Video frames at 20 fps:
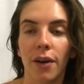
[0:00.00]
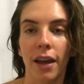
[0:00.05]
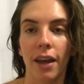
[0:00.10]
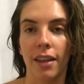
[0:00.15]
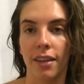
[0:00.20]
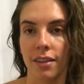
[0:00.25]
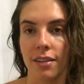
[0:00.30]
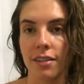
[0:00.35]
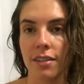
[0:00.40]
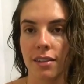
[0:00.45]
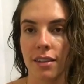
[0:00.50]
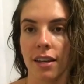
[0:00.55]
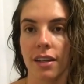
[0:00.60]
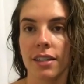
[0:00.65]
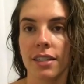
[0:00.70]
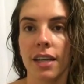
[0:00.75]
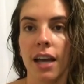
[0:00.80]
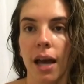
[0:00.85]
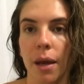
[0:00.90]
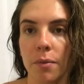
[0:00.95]
okay, this is like
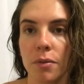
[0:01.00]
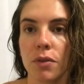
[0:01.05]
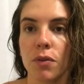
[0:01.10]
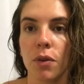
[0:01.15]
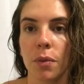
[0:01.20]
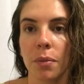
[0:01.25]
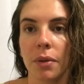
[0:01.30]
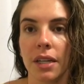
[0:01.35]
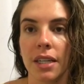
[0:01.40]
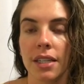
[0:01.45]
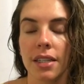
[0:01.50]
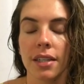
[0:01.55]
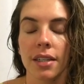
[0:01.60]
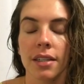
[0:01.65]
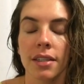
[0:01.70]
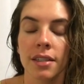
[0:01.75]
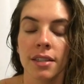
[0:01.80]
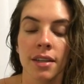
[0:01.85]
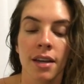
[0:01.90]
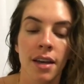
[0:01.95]
time to replace
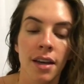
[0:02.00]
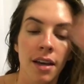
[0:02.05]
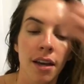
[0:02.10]
this.